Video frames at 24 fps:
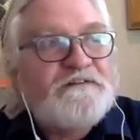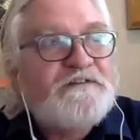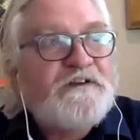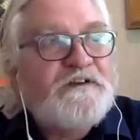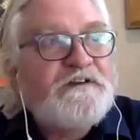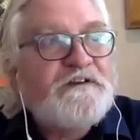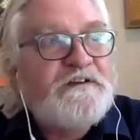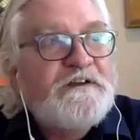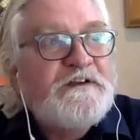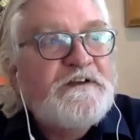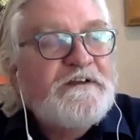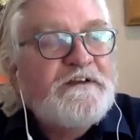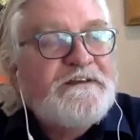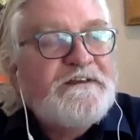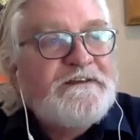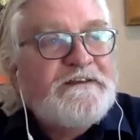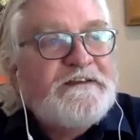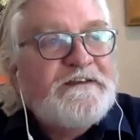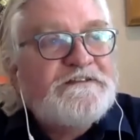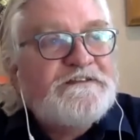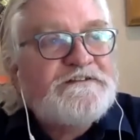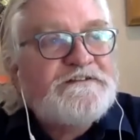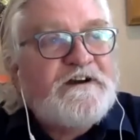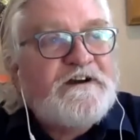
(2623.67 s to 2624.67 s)
So
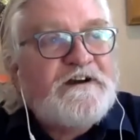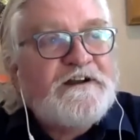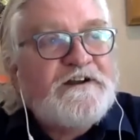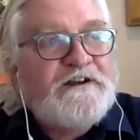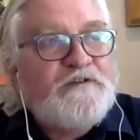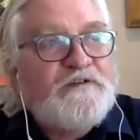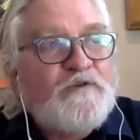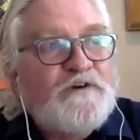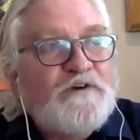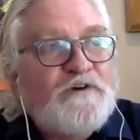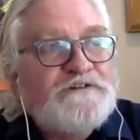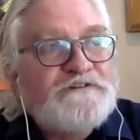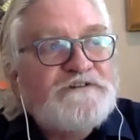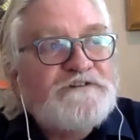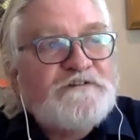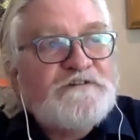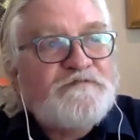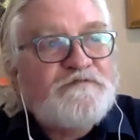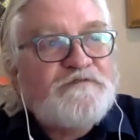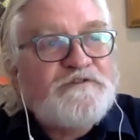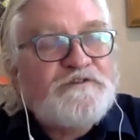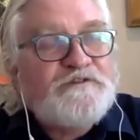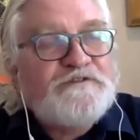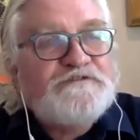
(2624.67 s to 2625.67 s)
it's kind of quasi
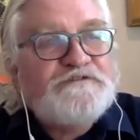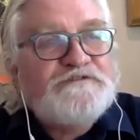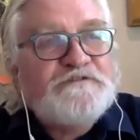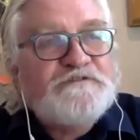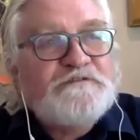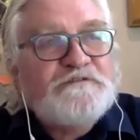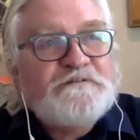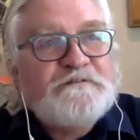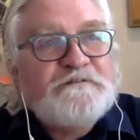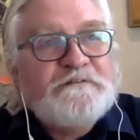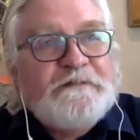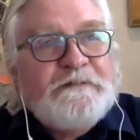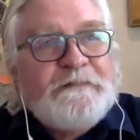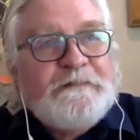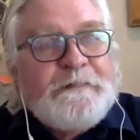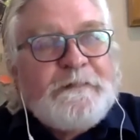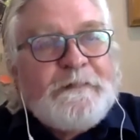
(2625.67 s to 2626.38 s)
virtual,